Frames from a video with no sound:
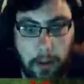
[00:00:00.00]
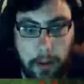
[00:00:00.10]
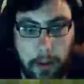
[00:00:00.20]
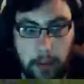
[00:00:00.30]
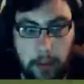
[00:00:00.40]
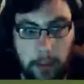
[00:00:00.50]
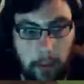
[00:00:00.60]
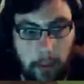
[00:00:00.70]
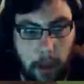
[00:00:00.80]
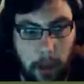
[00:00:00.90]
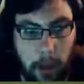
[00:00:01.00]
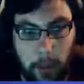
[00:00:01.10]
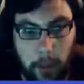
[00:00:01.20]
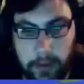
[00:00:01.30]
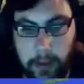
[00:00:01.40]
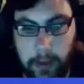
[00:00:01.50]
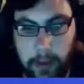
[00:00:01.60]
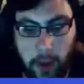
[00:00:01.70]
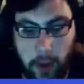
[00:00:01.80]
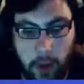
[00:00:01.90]
See, we've already got 1 obsidian
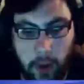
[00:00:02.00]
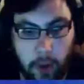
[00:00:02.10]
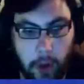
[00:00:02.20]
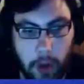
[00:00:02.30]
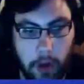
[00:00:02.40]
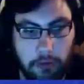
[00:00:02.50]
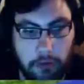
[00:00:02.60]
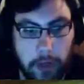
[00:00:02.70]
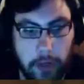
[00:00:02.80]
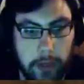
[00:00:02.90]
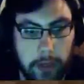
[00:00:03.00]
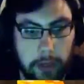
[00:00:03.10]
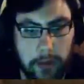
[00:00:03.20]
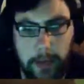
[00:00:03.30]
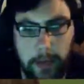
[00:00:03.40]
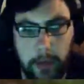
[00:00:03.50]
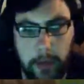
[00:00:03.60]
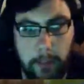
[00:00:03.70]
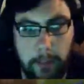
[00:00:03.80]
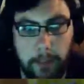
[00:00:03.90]
there already, so it saves on a
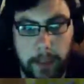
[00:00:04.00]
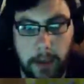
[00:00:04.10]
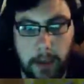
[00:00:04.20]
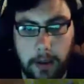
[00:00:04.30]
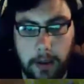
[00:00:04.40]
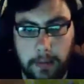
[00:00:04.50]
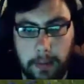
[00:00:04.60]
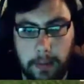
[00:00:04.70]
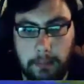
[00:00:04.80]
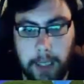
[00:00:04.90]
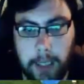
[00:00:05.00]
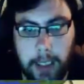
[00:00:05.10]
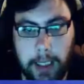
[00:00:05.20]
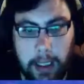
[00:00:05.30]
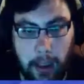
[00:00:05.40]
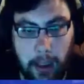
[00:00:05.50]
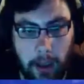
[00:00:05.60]
bit of mining.